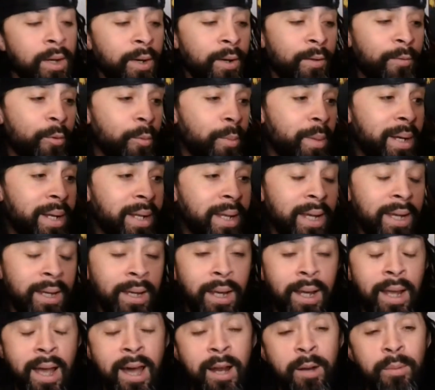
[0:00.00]
For me, the gig
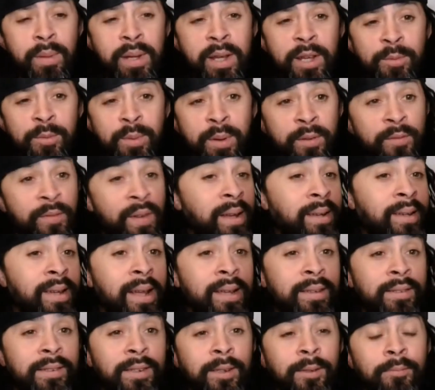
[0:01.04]
economy has been
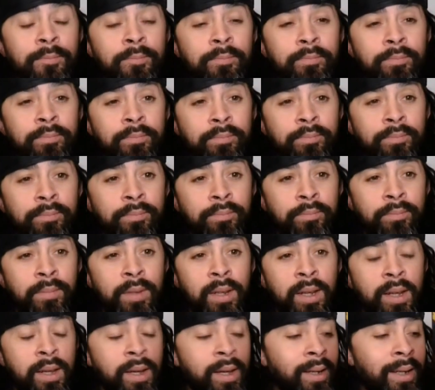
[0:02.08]
fantastic.
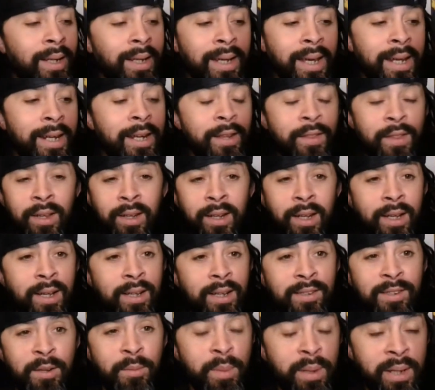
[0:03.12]
And like anything, like I
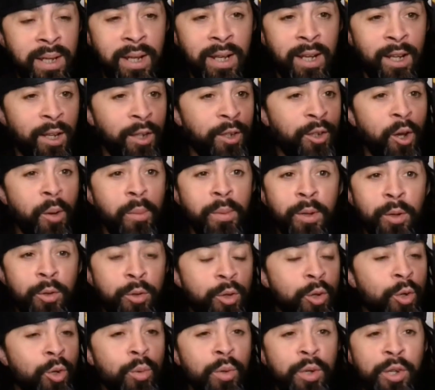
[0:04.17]
said in the beginning, a
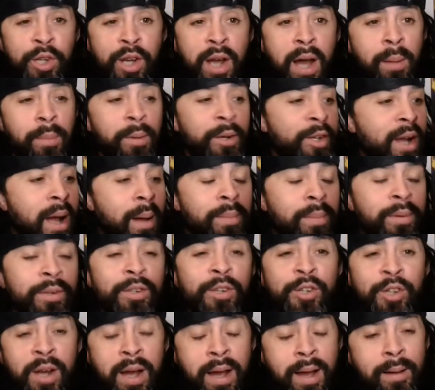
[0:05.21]
W-2, a job is a
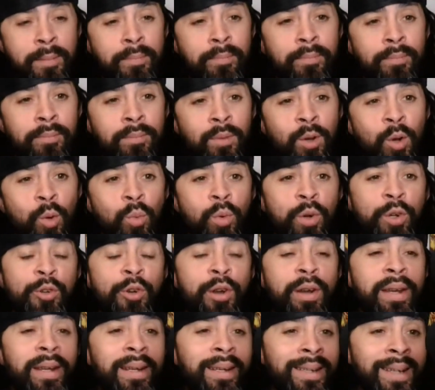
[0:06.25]
job. We're
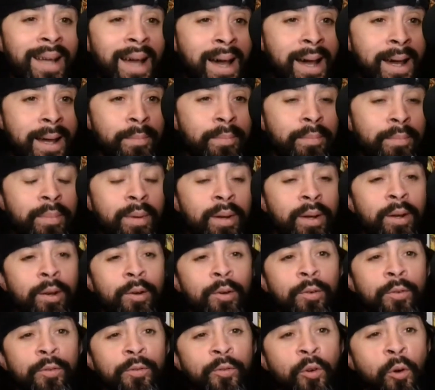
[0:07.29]
trading time
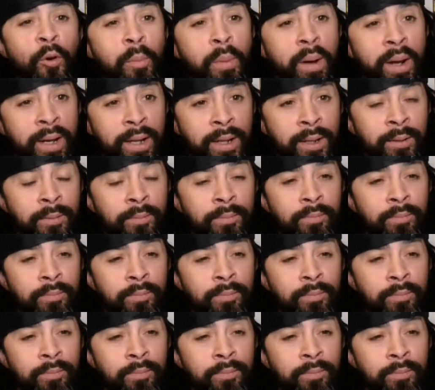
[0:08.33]
for money,